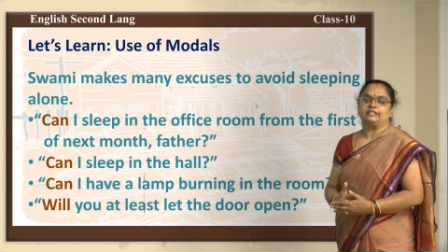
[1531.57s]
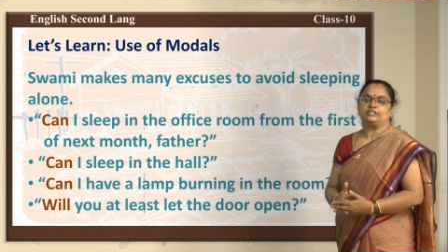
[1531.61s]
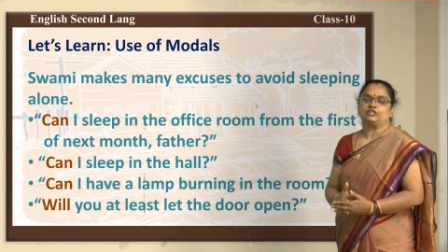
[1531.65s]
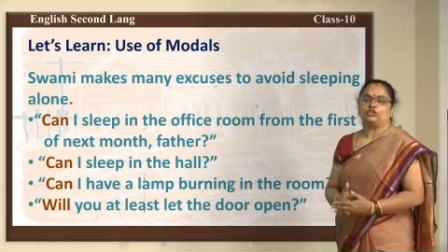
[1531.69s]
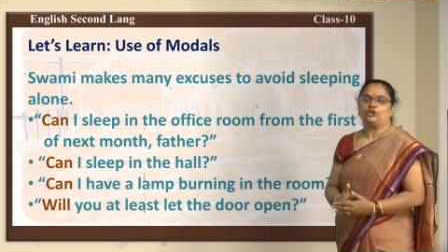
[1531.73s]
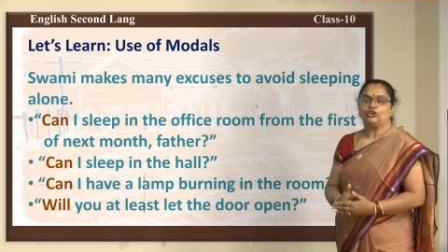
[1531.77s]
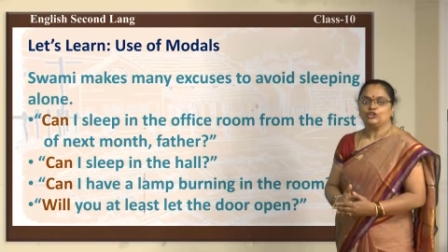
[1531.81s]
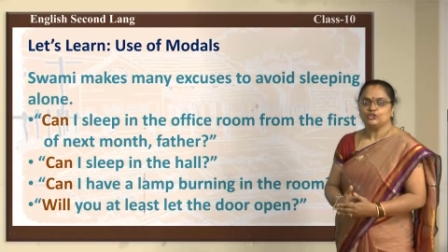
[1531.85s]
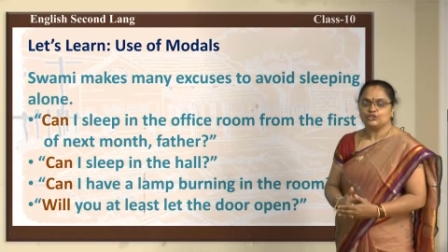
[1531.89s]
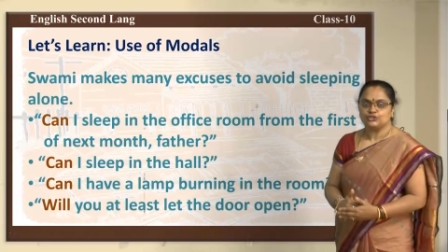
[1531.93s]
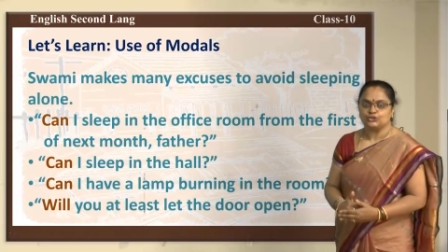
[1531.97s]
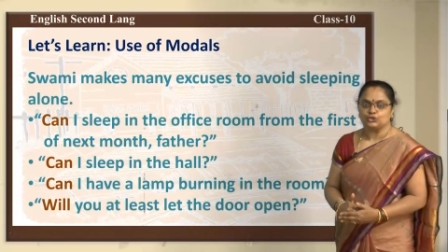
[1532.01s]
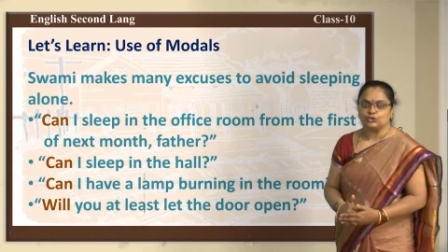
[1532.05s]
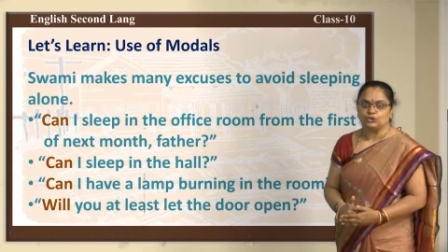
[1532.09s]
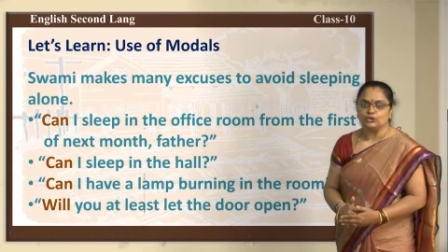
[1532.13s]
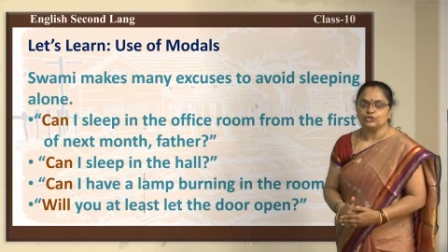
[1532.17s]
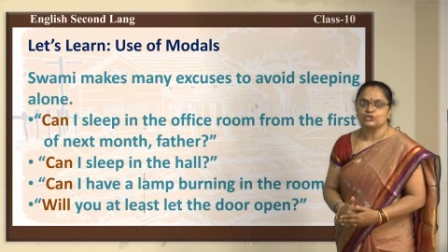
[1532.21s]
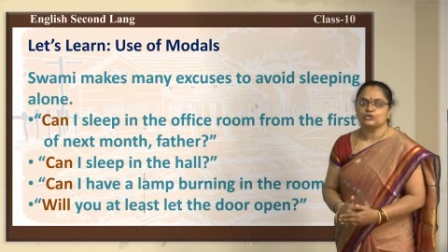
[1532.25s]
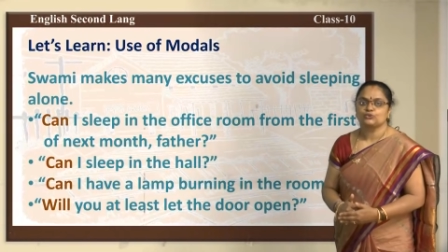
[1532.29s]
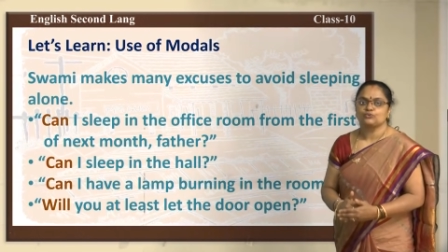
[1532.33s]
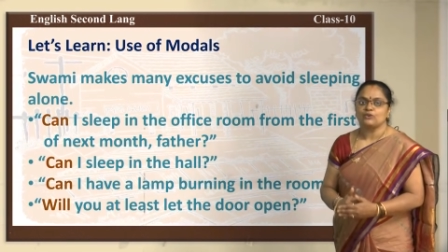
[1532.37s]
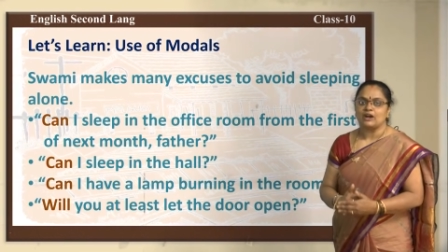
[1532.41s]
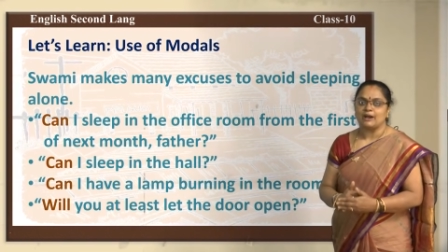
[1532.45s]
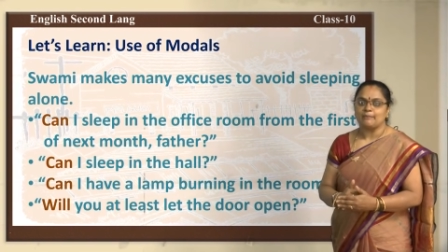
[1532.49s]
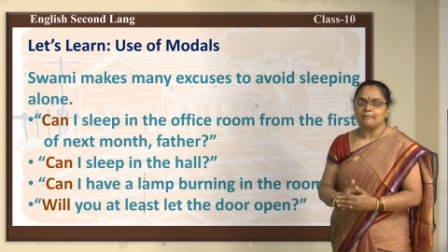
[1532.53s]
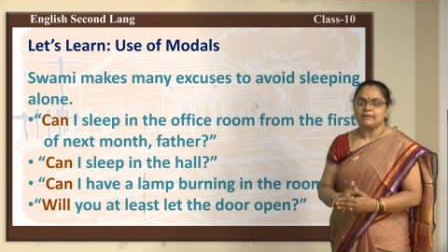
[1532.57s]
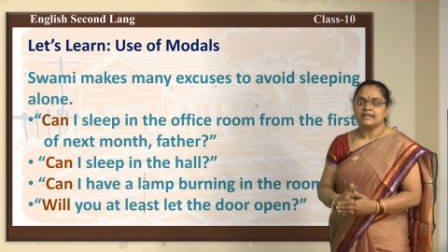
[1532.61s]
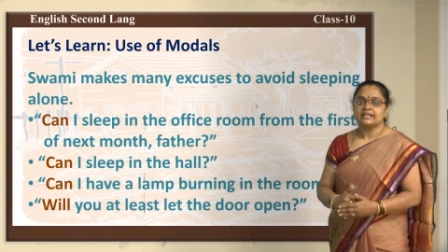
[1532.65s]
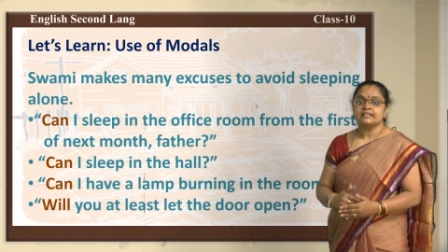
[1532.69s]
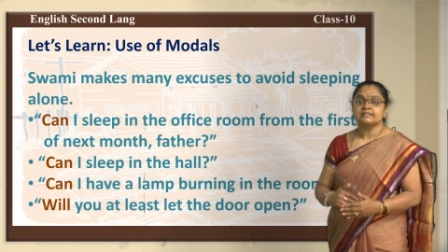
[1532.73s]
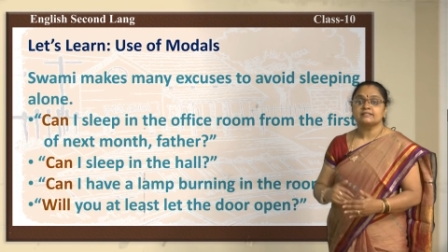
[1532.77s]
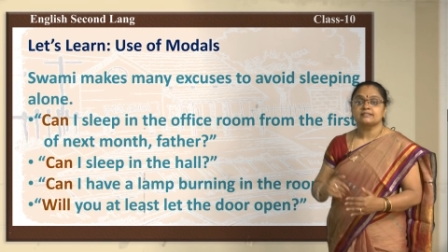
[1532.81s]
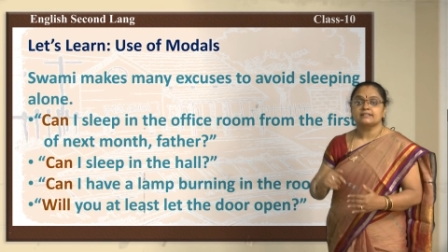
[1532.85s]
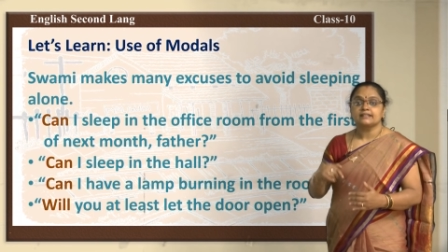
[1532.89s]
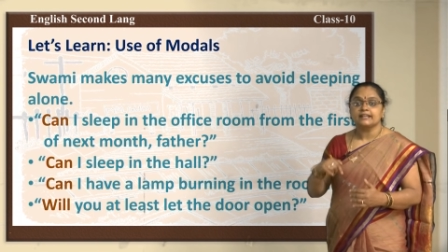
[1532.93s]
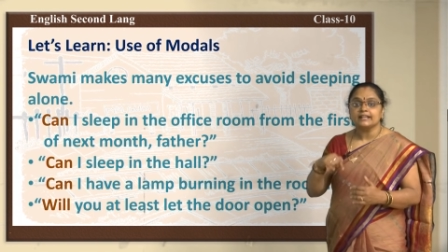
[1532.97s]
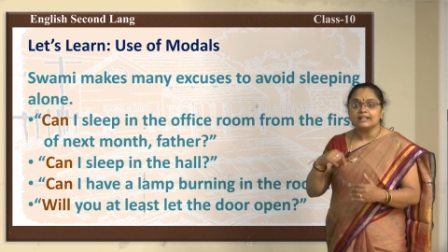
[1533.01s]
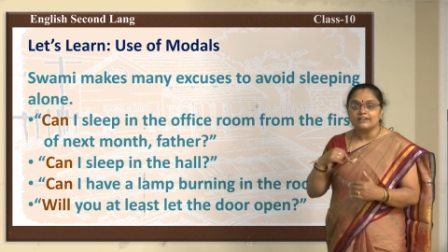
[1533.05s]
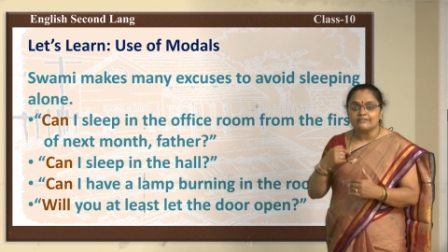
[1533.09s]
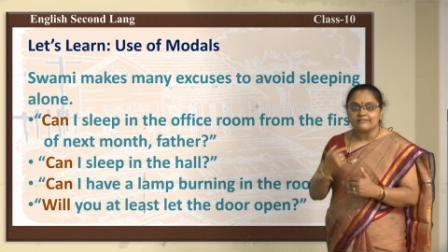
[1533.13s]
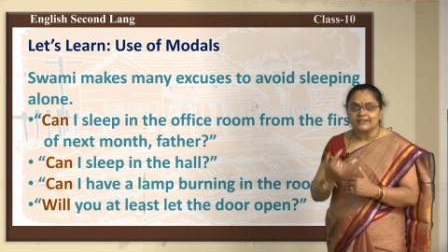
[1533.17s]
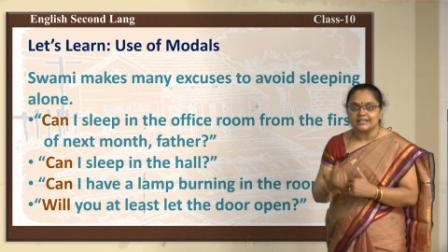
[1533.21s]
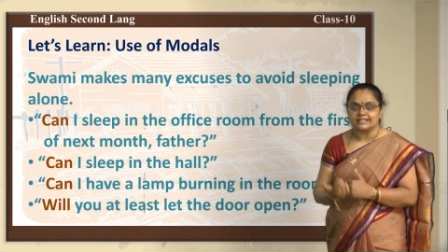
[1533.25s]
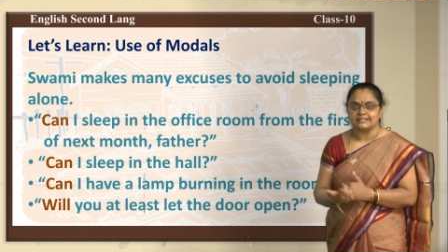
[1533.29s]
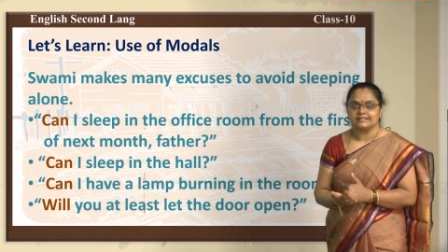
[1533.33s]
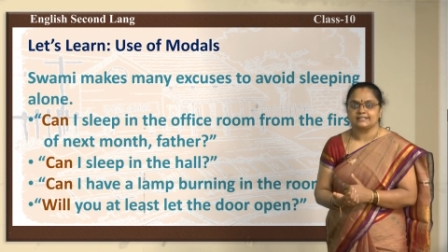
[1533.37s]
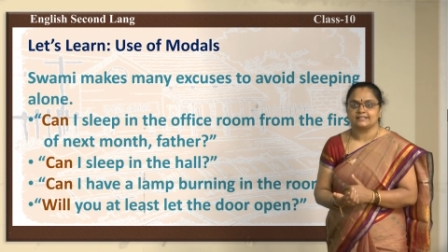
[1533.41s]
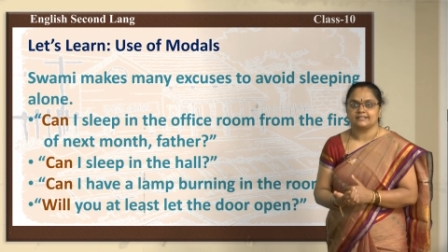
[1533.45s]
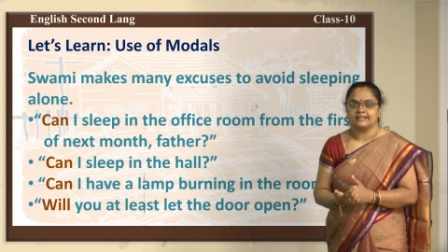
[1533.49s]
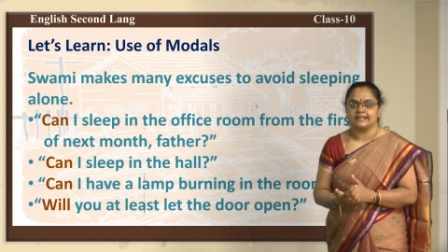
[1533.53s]
also Swami is
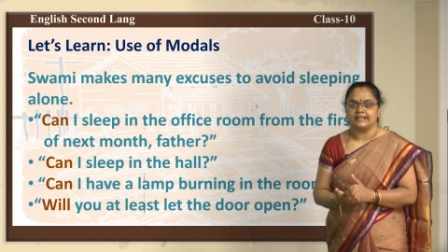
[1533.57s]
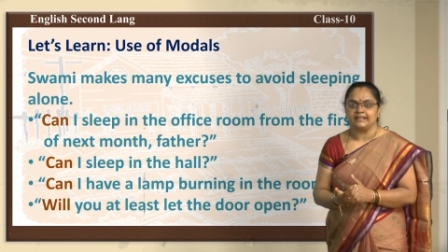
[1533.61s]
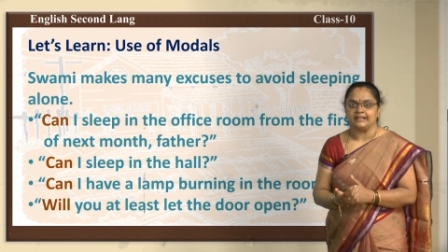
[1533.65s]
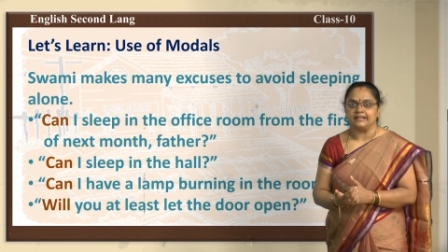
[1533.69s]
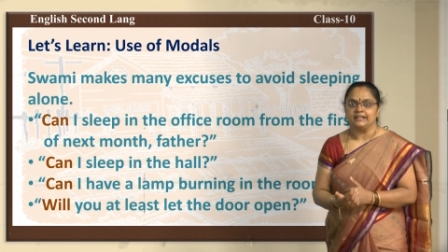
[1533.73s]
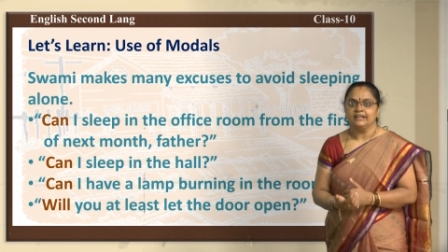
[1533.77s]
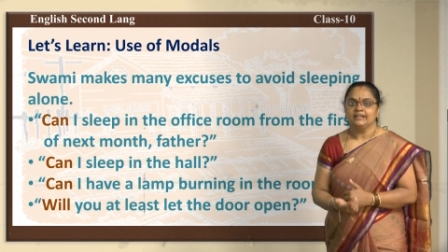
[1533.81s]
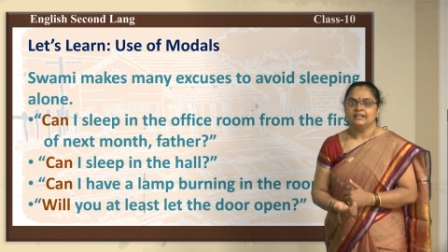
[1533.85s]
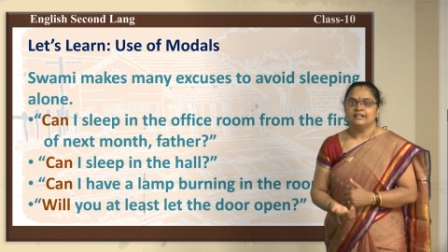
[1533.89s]
requesting.